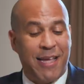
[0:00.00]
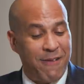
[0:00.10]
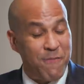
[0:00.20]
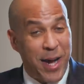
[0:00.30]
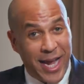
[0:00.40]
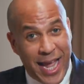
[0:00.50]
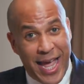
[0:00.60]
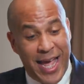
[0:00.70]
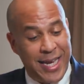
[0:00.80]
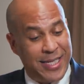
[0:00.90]
if my
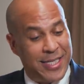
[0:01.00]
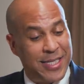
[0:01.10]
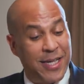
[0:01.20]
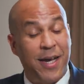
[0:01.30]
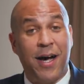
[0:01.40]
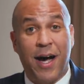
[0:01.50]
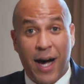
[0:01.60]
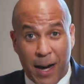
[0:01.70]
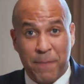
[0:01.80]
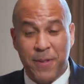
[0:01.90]
head's
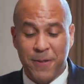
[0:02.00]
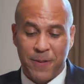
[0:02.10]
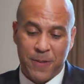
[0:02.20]
up.